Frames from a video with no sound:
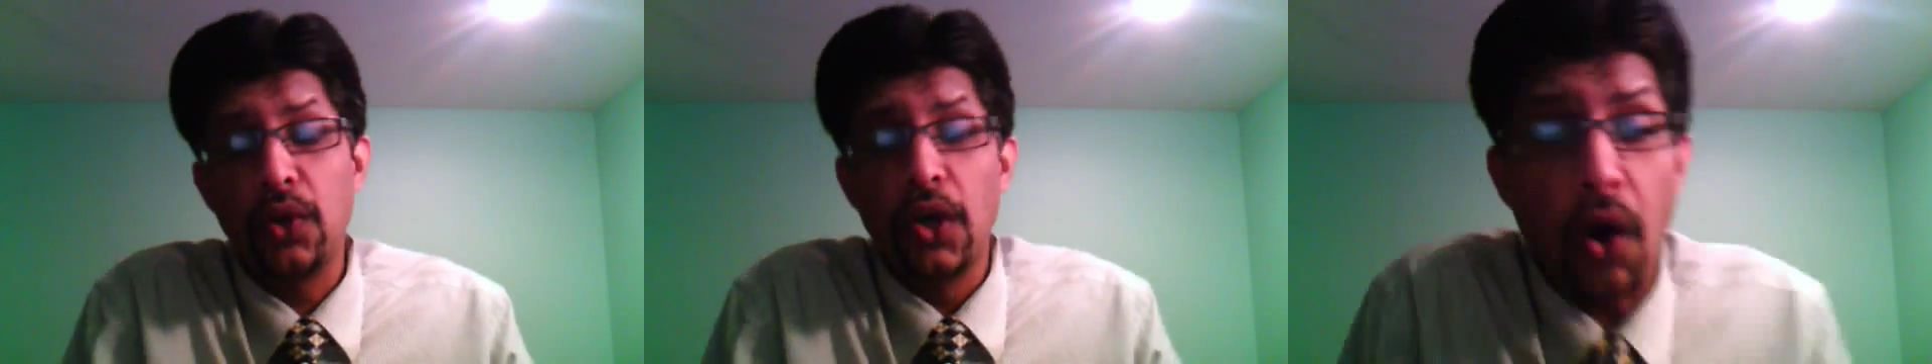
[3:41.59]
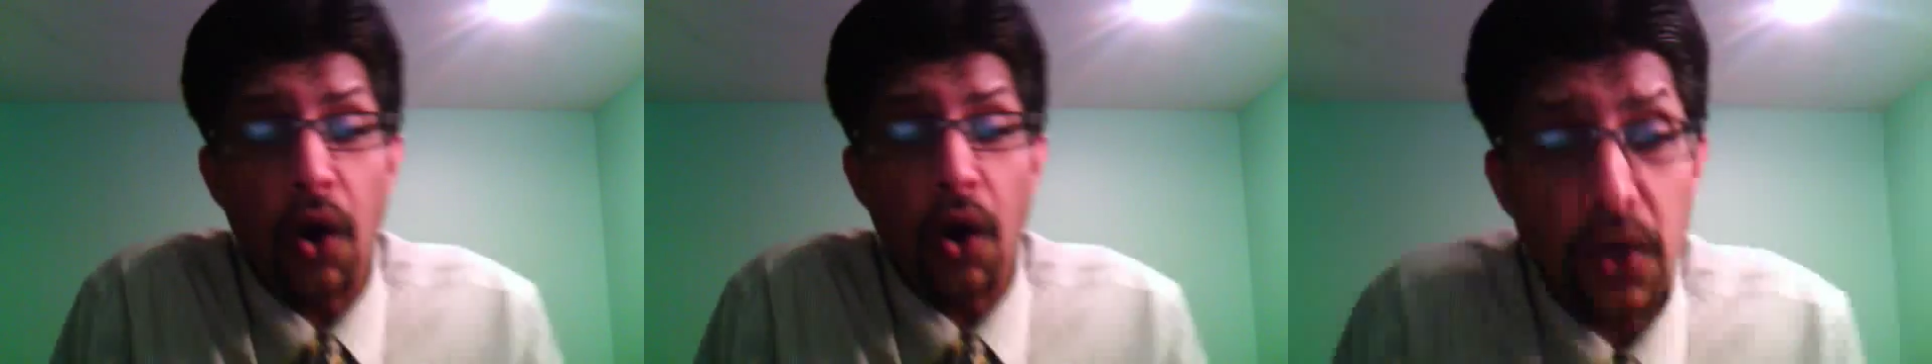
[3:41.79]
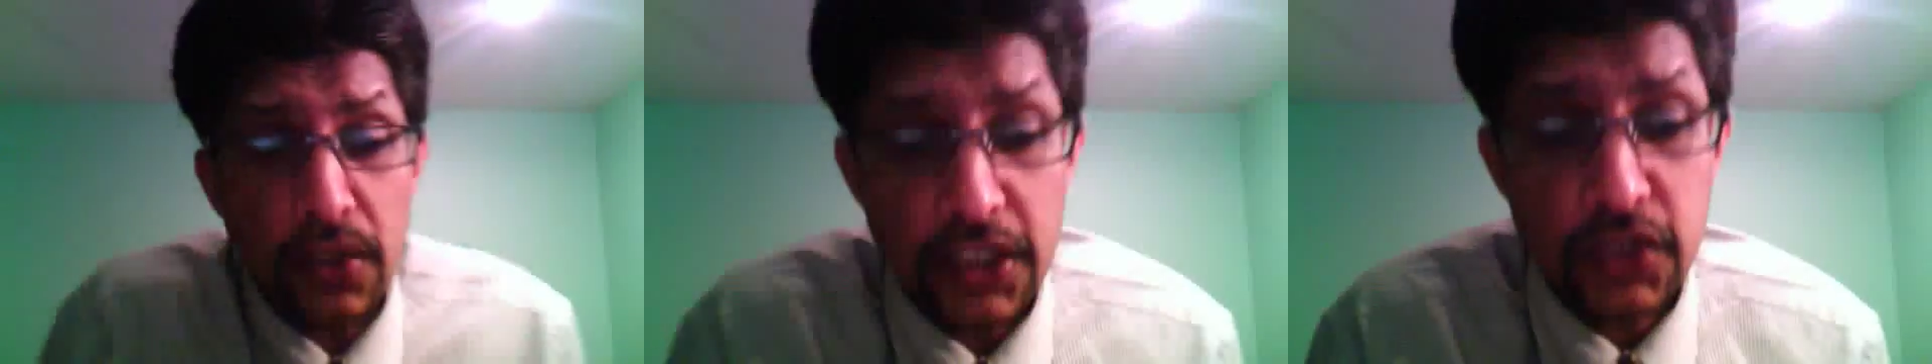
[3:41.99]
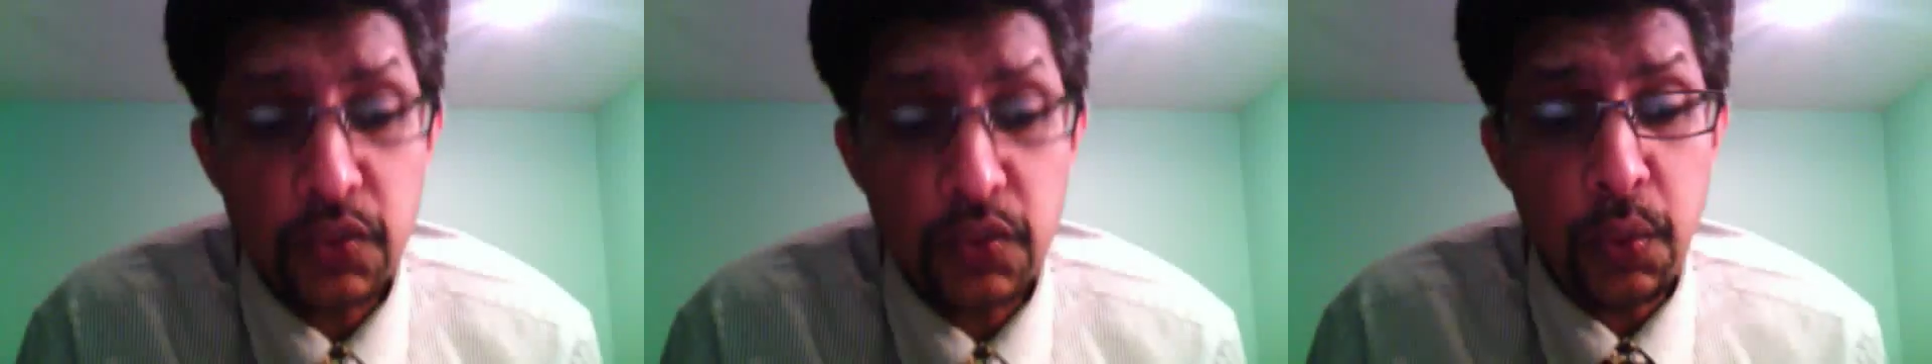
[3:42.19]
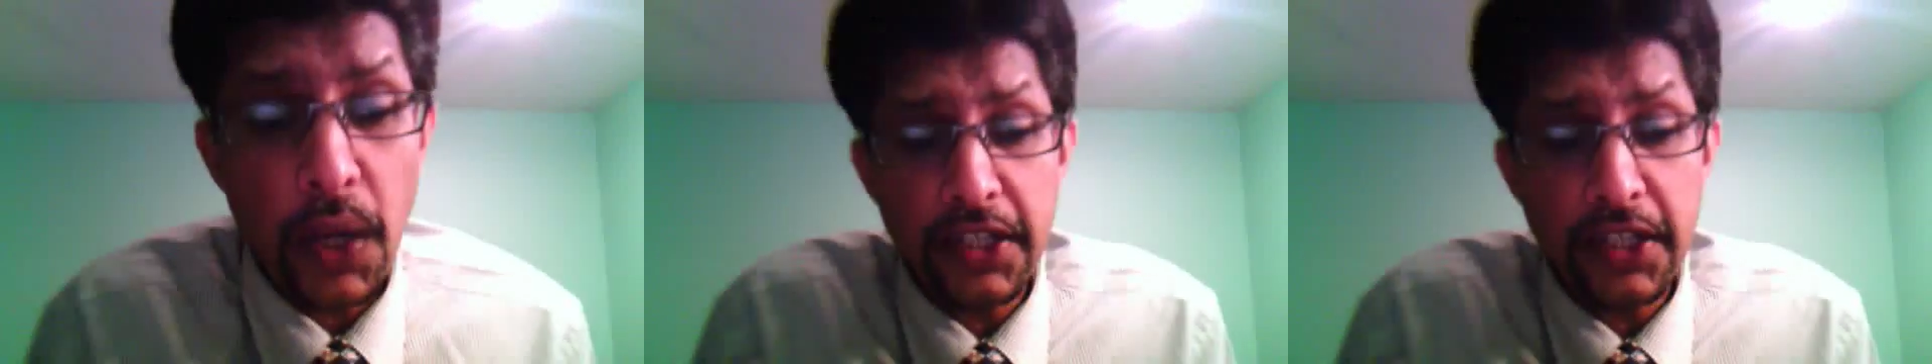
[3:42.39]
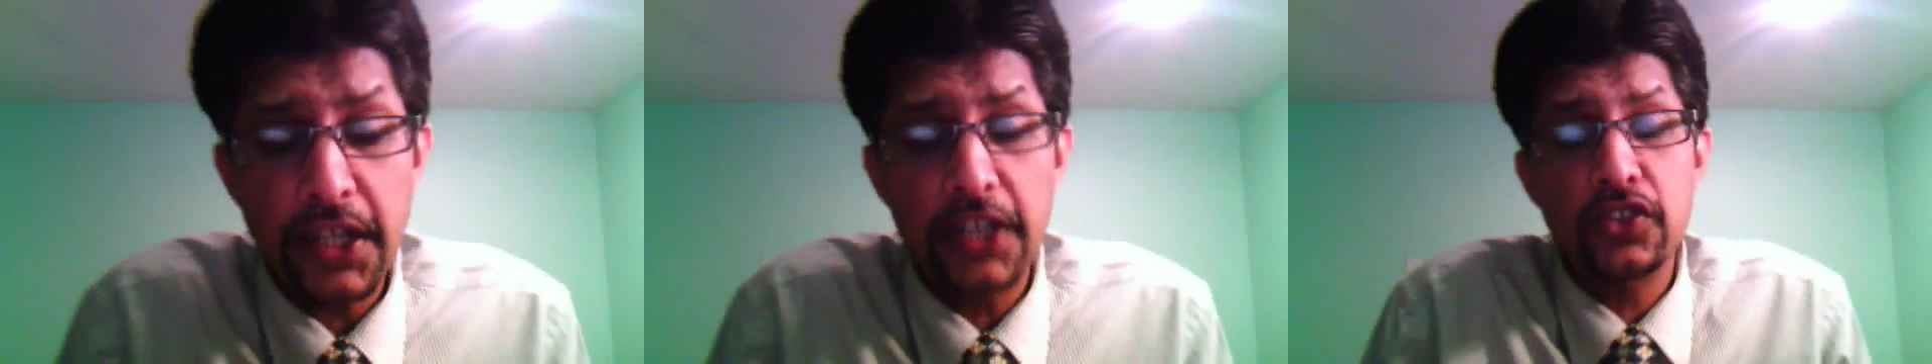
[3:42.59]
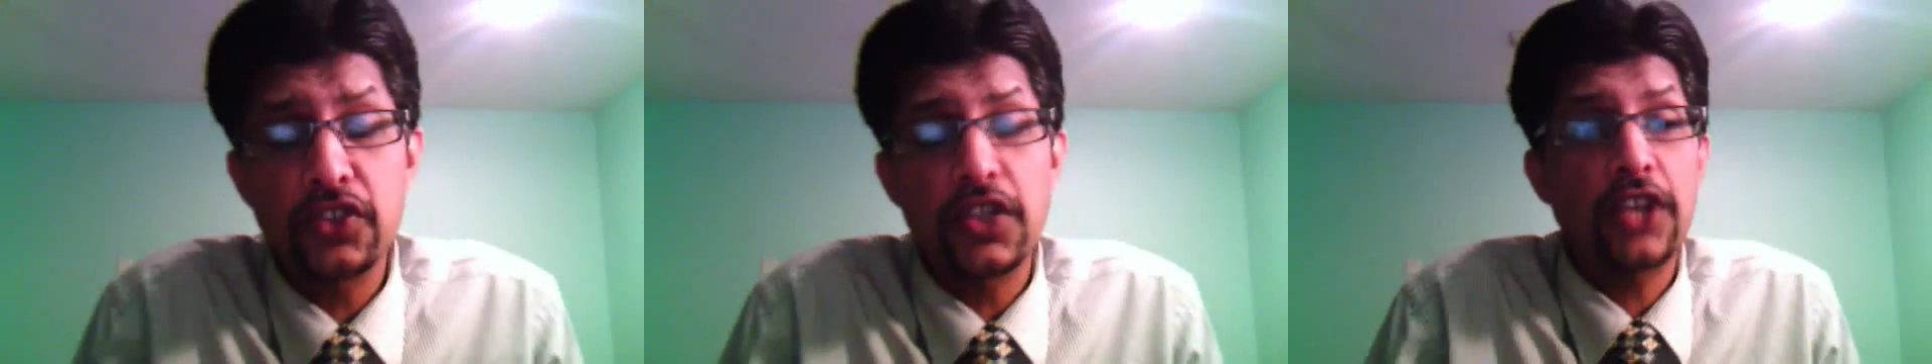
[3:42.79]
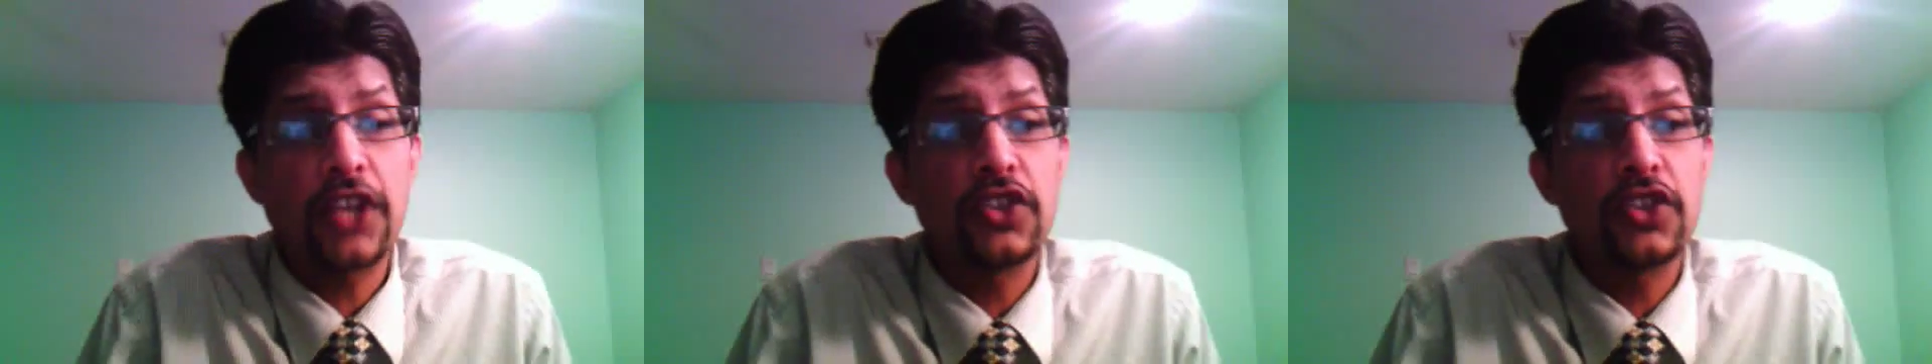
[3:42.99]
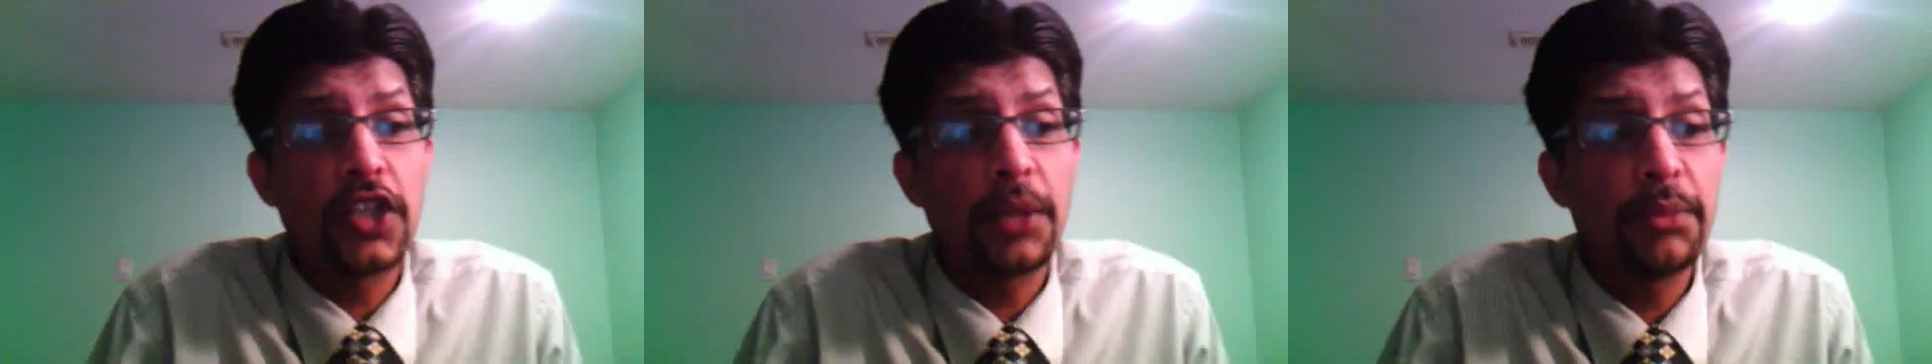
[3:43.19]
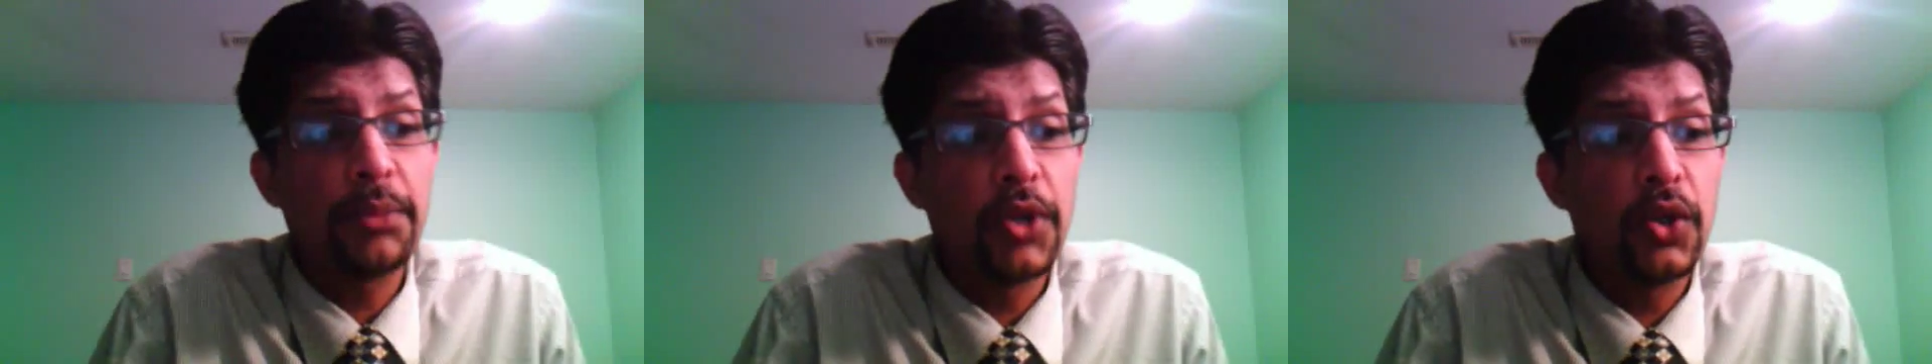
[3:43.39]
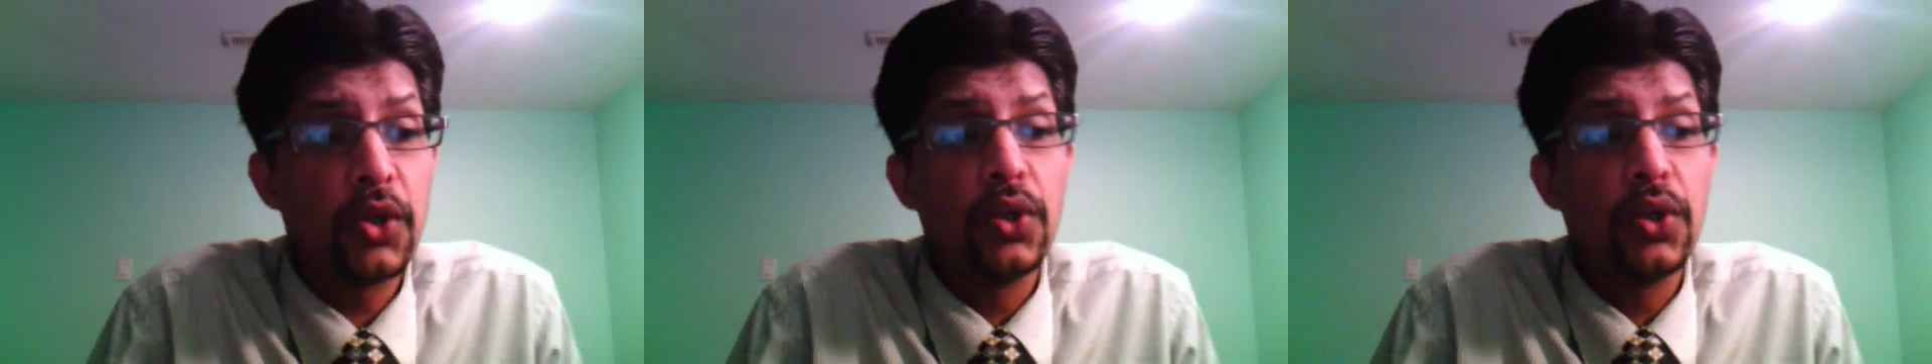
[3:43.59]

On his one-day international debut,